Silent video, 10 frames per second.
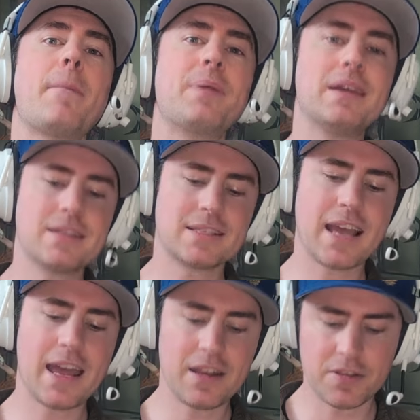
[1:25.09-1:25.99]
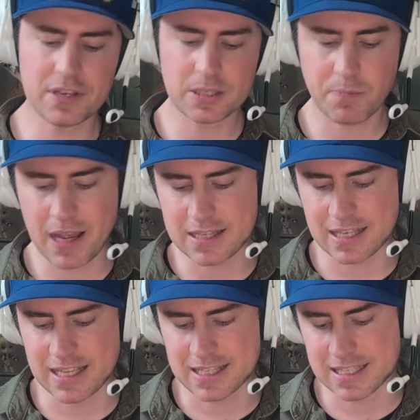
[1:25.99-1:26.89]
That being said, this
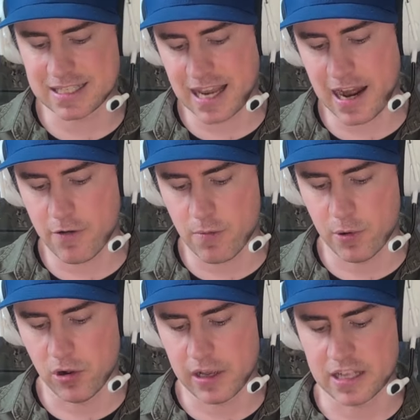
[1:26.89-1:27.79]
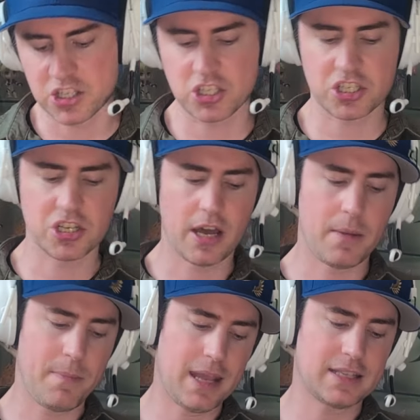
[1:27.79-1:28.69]
base isn't terrible, it's just not
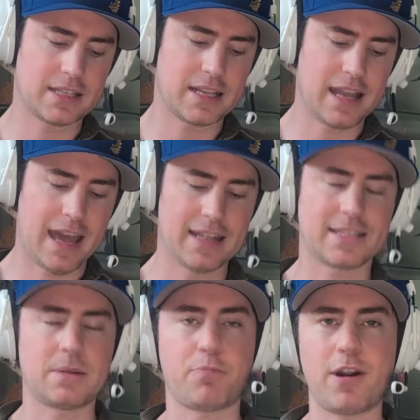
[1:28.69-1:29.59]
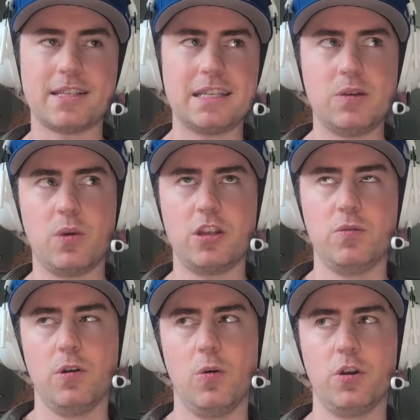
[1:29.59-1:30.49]
amazing, and it's depressing when
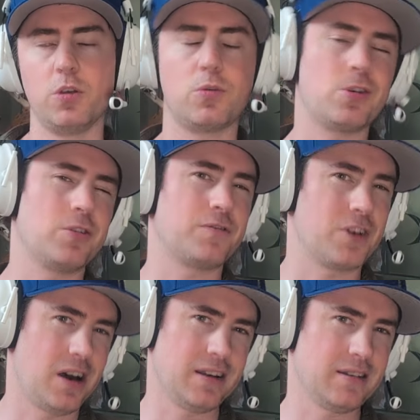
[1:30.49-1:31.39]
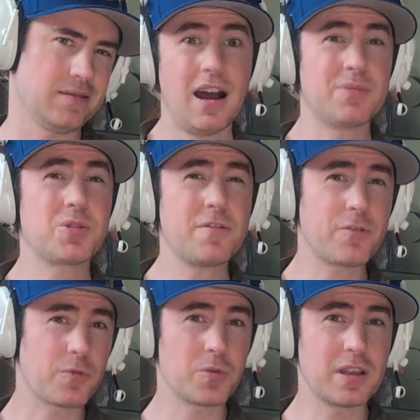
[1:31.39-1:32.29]
you know what you could have got. I'm sorry
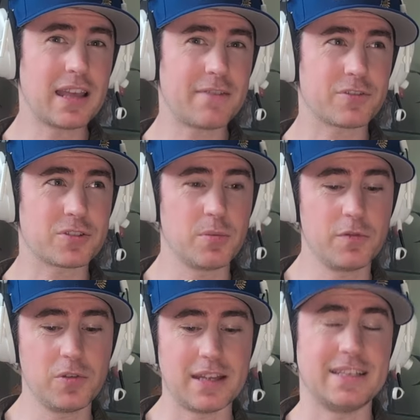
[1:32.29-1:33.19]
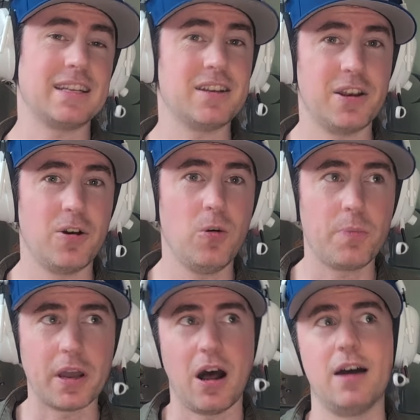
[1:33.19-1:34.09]
for ruining that for some of you that didn't know,
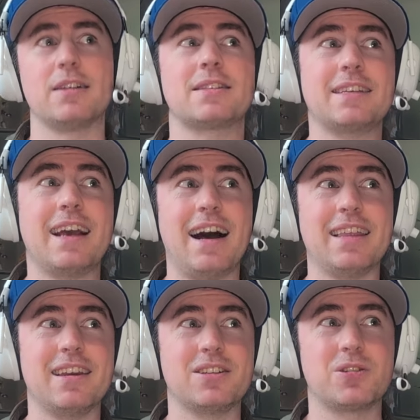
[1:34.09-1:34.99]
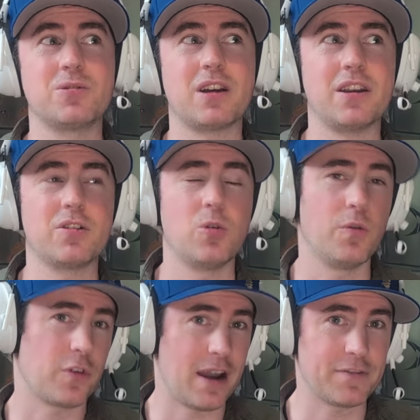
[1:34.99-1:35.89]
but honestly, I like to kind of go
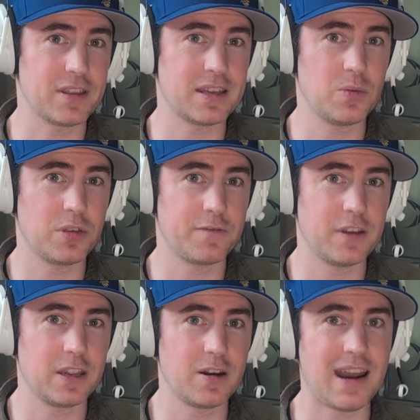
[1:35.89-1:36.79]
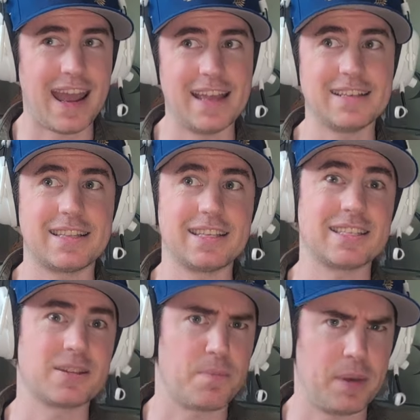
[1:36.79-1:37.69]
over everything with a figure, and this
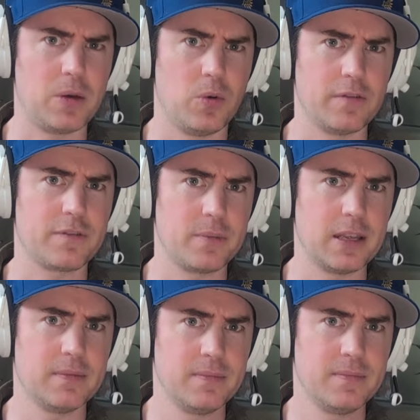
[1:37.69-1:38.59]
is a big one for me.